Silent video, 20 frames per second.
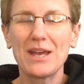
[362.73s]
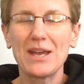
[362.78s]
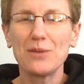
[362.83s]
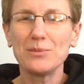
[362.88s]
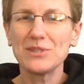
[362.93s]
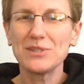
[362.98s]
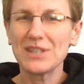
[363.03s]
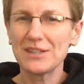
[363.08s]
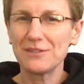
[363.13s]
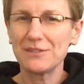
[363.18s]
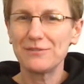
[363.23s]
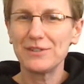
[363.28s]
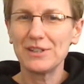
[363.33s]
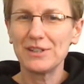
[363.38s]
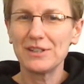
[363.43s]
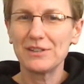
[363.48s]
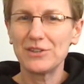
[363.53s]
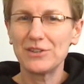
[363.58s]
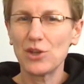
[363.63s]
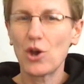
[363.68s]
I almost got the
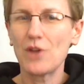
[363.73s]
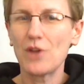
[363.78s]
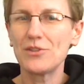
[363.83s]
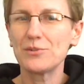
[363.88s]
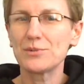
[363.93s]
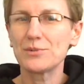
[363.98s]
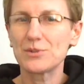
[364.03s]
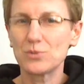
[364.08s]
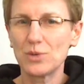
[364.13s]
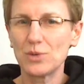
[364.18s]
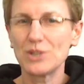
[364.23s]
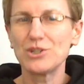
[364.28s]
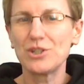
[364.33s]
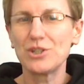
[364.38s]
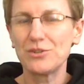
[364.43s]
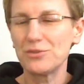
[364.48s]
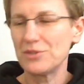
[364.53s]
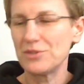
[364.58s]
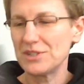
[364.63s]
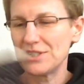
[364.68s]
feeling that the author was
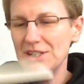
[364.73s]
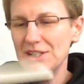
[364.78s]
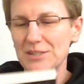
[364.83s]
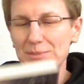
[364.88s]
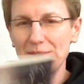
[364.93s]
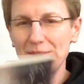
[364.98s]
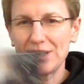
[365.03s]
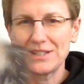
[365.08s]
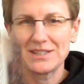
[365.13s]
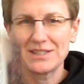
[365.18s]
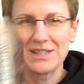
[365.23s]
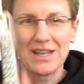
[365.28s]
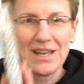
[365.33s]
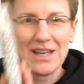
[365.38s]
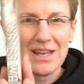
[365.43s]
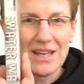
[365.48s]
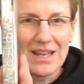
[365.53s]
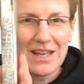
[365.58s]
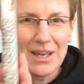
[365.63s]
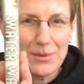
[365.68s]
rushing through these things because
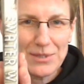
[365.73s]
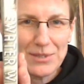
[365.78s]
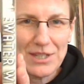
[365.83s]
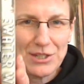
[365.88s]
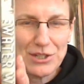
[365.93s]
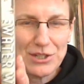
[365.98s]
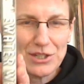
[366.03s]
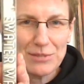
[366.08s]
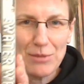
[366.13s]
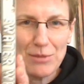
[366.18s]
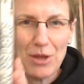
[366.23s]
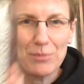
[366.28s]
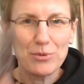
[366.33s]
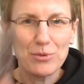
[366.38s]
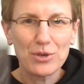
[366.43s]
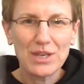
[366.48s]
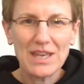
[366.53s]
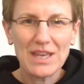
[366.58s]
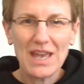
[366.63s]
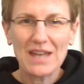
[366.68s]
it was such a small
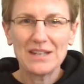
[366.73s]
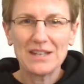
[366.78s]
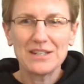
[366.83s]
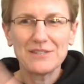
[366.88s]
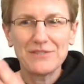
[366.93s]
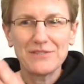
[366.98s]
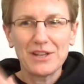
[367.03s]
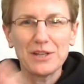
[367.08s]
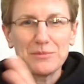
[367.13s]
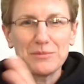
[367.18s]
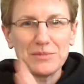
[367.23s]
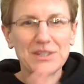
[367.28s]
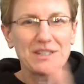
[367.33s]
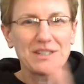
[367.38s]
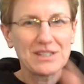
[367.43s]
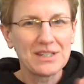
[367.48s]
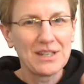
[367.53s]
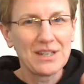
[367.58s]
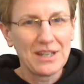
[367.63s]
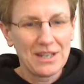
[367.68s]
book. He had to develop
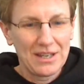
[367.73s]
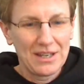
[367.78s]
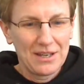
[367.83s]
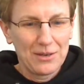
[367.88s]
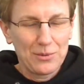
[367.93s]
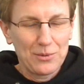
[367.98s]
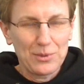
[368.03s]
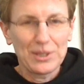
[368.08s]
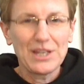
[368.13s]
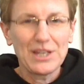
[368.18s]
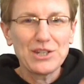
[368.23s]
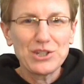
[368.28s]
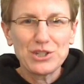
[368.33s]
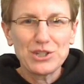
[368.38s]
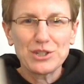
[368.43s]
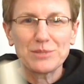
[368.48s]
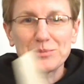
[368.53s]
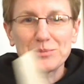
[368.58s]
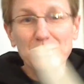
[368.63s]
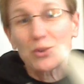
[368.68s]
these
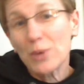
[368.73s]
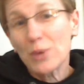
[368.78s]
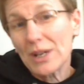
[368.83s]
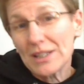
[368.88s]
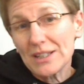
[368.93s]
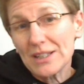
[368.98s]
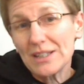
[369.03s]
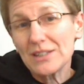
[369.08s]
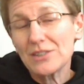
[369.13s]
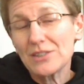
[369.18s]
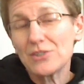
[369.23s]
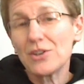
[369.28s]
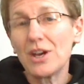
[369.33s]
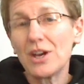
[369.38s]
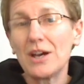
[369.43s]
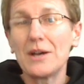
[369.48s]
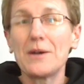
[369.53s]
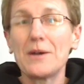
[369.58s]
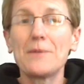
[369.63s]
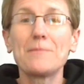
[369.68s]
relationships quickly
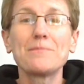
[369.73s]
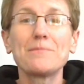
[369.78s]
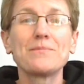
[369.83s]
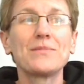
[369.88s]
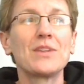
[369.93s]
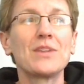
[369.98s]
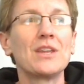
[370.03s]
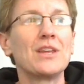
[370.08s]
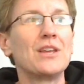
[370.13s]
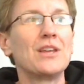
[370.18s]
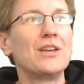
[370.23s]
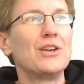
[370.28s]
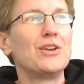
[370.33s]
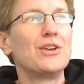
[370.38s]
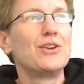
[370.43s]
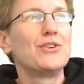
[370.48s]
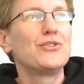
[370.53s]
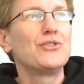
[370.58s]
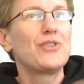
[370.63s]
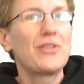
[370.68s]
um,
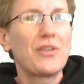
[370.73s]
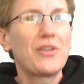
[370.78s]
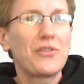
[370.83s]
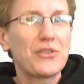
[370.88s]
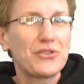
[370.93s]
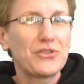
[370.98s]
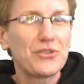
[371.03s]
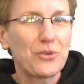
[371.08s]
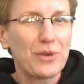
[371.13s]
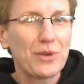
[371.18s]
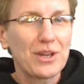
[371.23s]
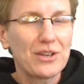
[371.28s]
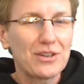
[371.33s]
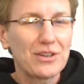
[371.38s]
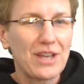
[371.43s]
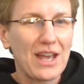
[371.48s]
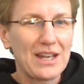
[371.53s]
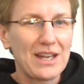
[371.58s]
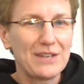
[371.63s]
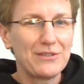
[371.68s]
so that the story
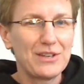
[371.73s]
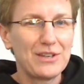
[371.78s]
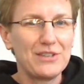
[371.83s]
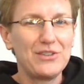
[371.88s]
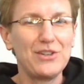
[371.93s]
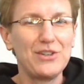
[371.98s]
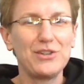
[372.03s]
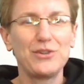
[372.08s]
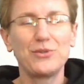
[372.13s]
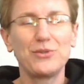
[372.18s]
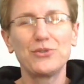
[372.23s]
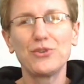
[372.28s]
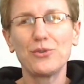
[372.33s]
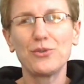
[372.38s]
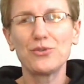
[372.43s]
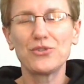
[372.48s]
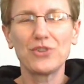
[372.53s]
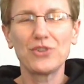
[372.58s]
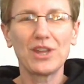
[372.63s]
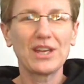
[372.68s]
could kind of continue.
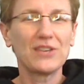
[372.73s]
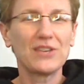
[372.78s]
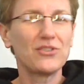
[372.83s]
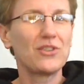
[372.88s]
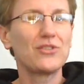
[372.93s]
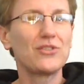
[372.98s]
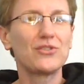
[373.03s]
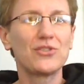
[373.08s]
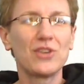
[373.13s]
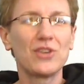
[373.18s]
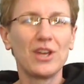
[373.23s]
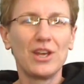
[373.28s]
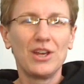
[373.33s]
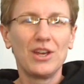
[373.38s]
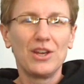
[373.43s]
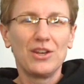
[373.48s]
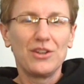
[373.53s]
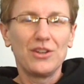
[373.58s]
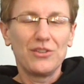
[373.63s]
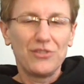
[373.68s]
So, just, like I said, there's
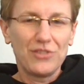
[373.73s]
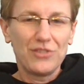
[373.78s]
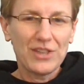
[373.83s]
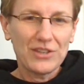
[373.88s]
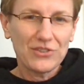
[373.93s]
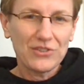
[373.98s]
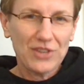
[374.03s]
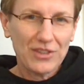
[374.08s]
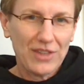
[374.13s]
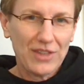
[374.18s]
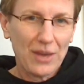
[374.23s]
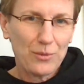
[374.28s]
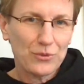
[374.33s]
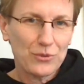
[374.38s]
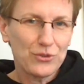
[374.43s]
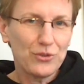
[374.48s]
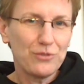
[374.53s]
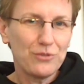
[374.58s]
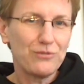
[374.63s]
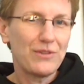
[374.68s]
things like that
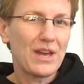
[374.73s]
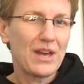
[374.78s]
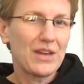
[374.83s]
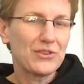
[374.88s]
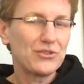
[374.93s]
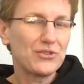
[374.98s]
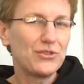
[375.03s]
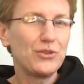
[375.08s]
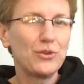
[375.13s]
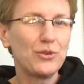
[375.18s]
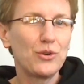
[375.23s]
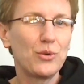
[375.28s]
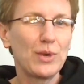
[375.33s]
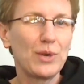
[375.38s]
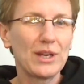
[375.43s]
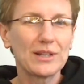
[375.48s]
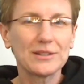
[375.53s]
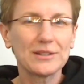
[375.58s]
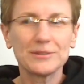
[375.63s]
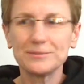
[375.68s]
were too fast, too
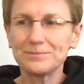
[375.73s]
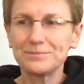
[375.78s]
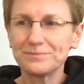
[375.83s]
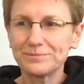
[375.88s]
quick,